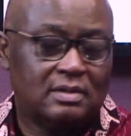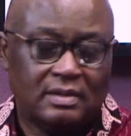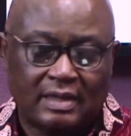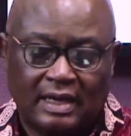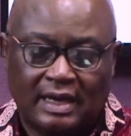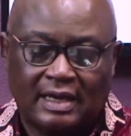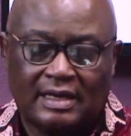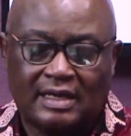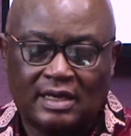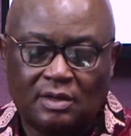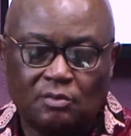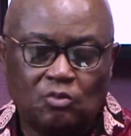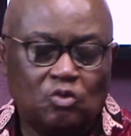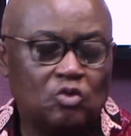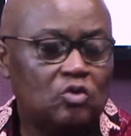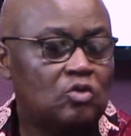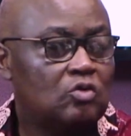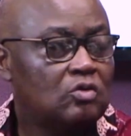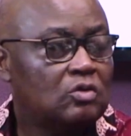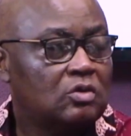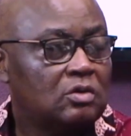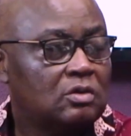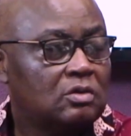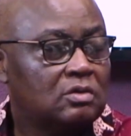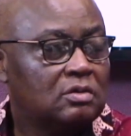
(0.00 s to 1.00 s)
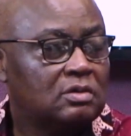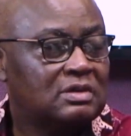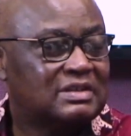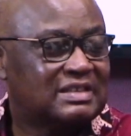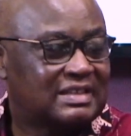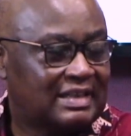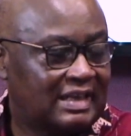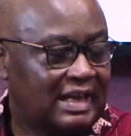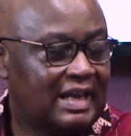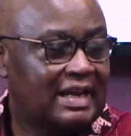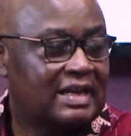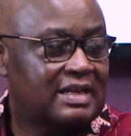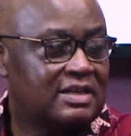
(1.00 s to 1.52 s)
Ademu is
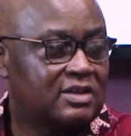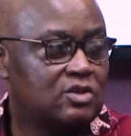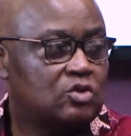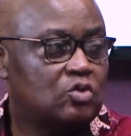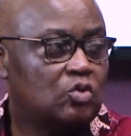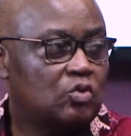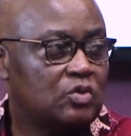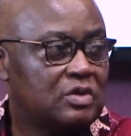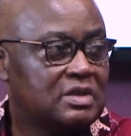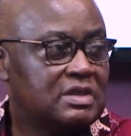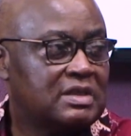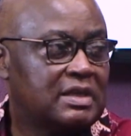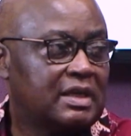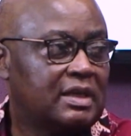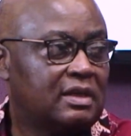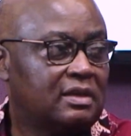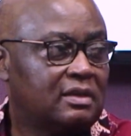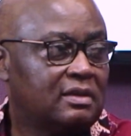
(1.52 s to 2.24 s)
likely to retain.